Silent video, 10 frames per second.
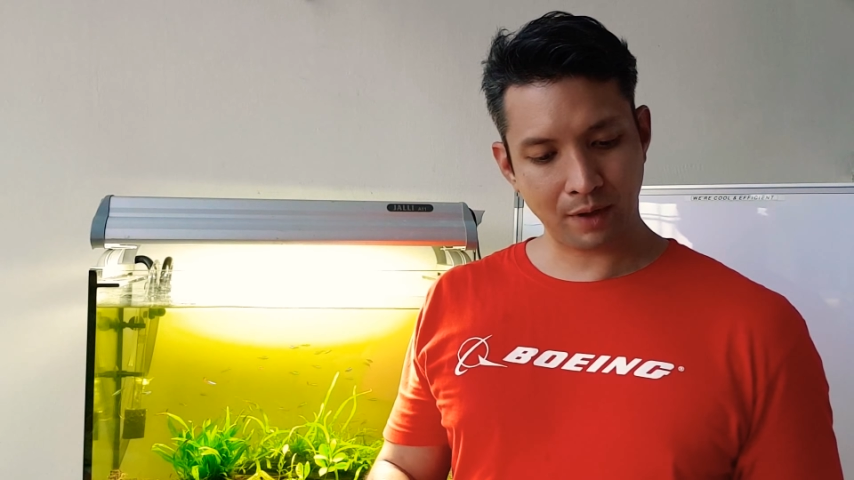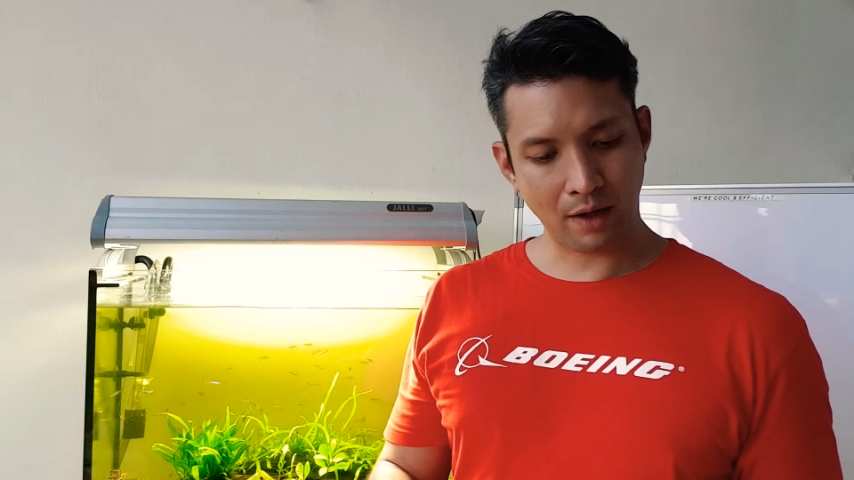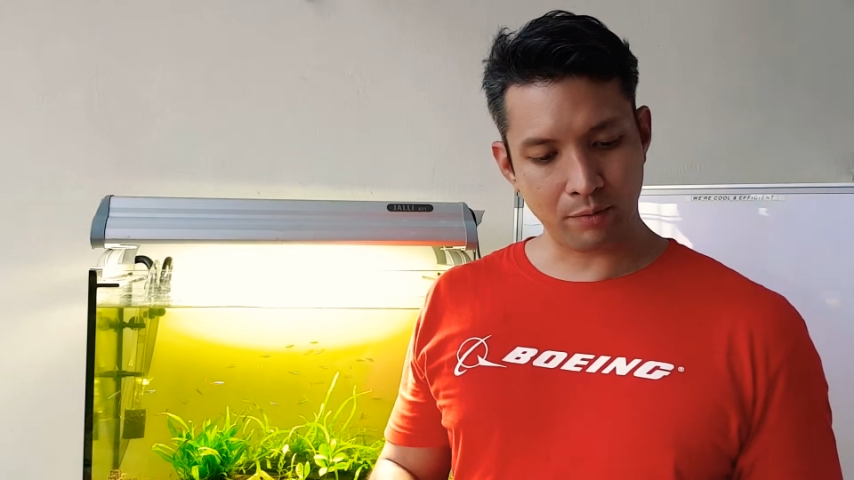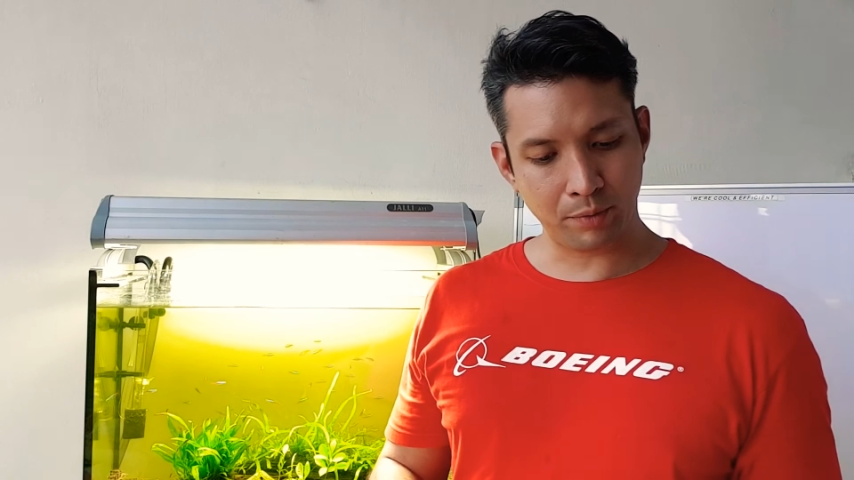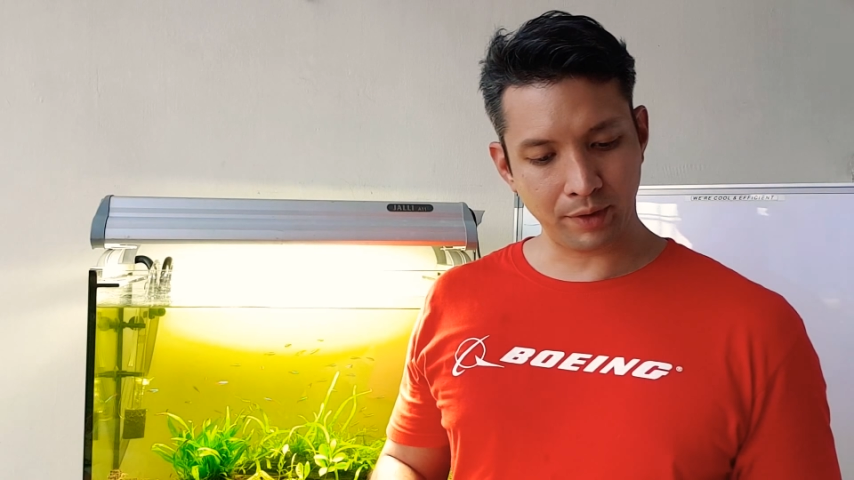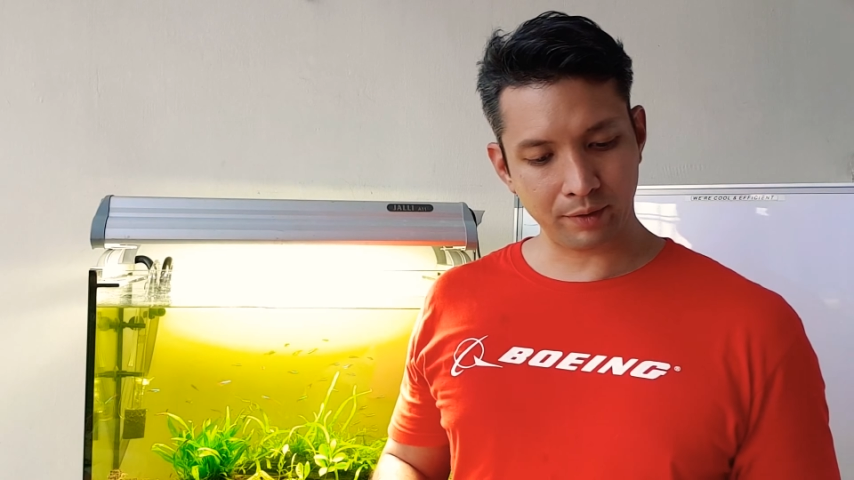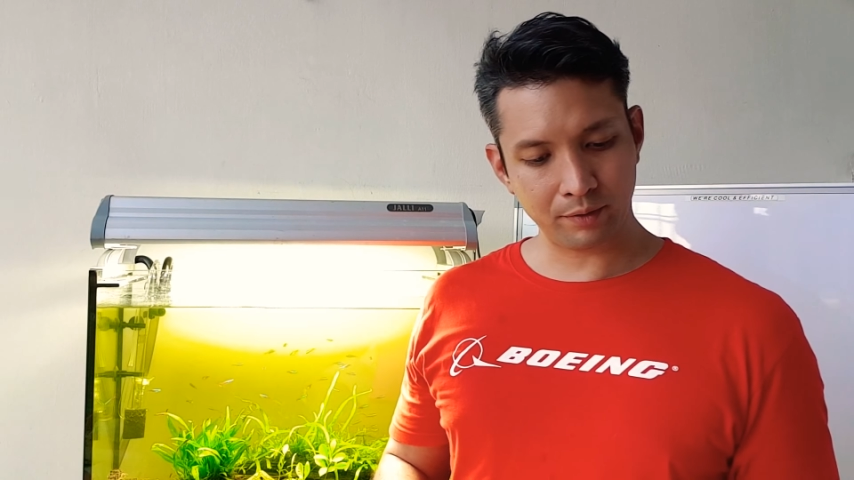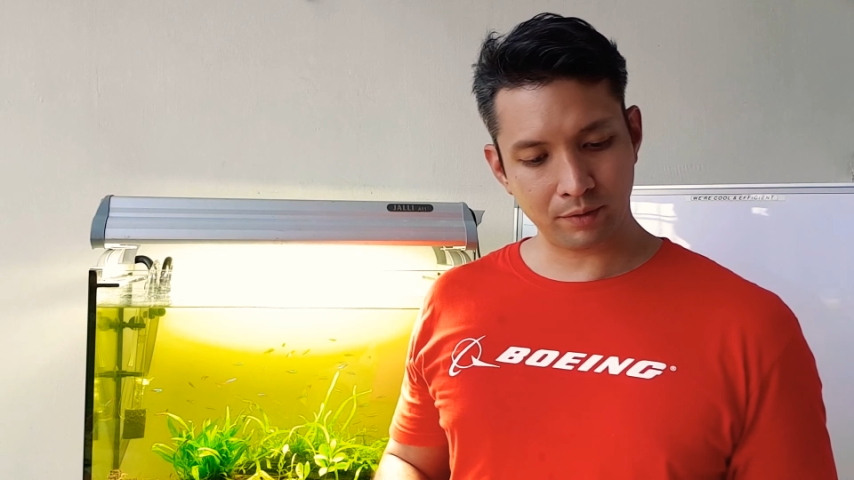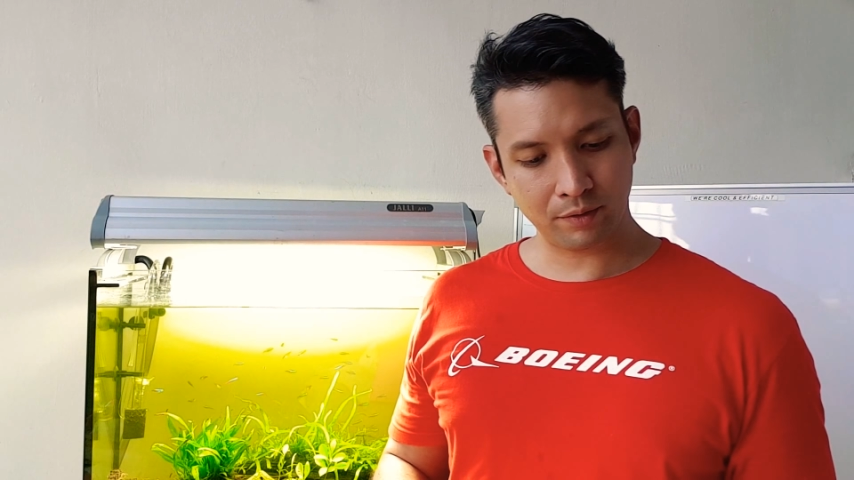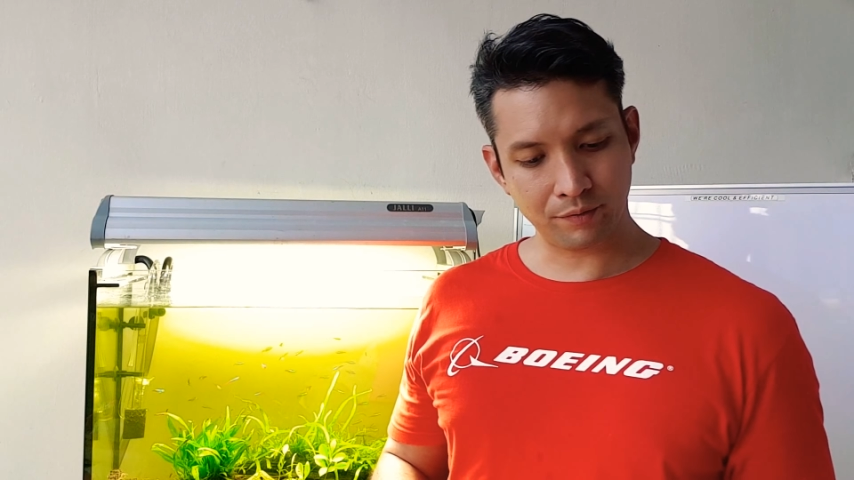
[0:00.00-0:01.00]
aerobic
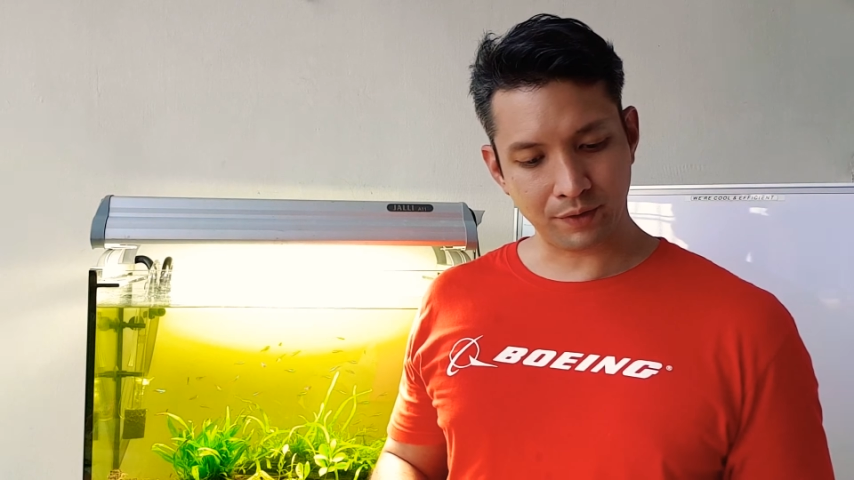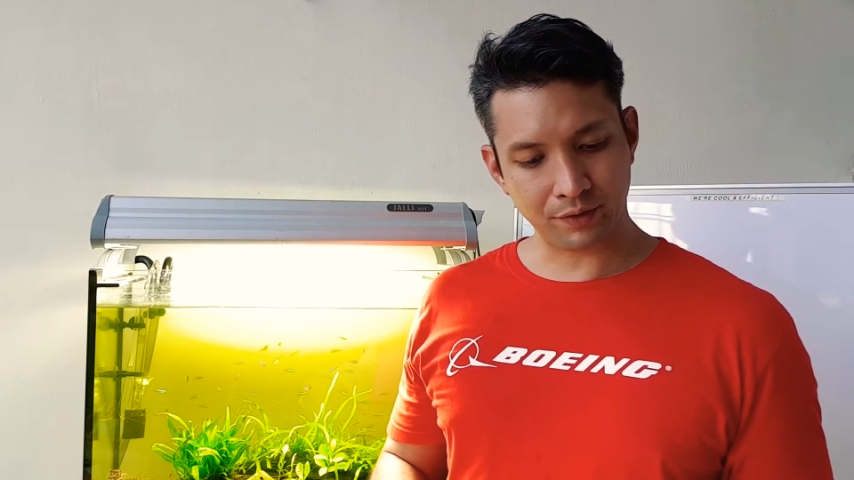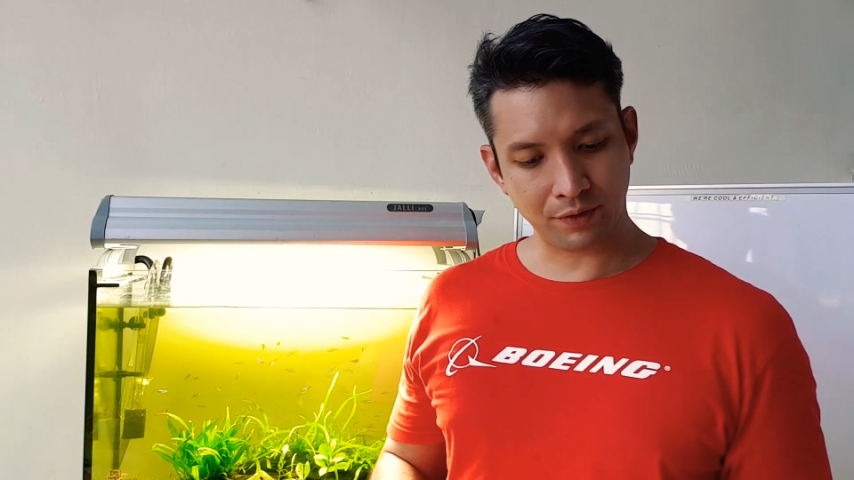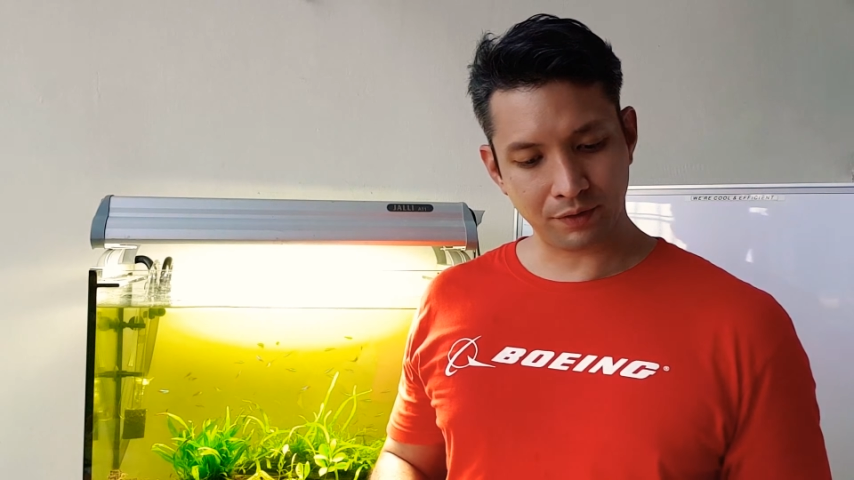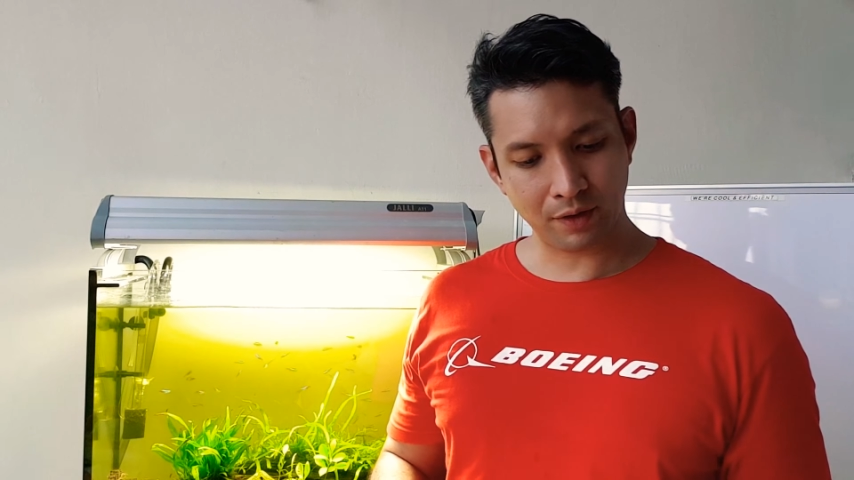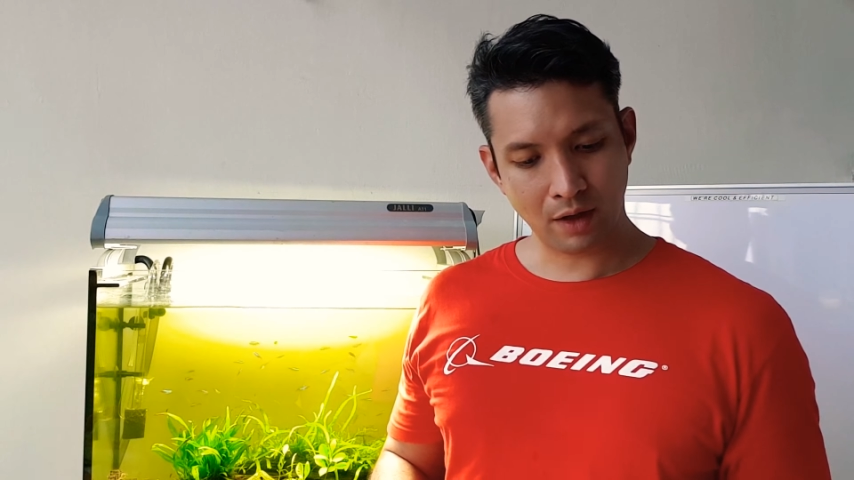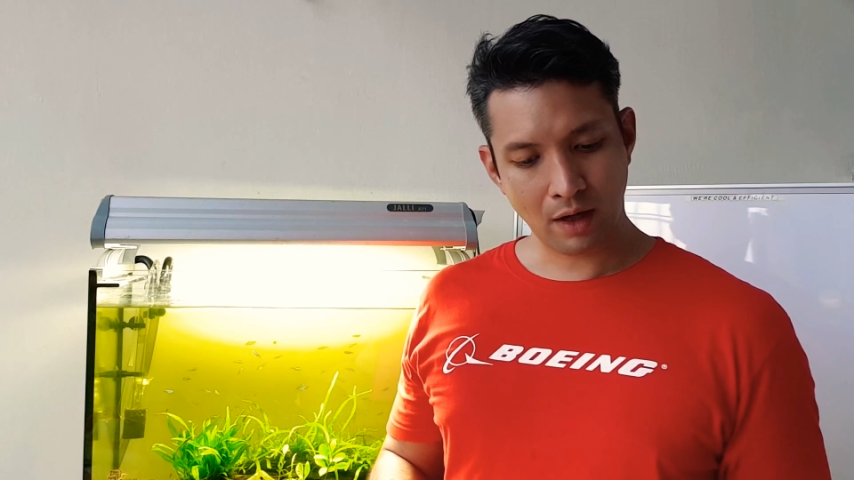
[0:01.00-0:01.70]
versus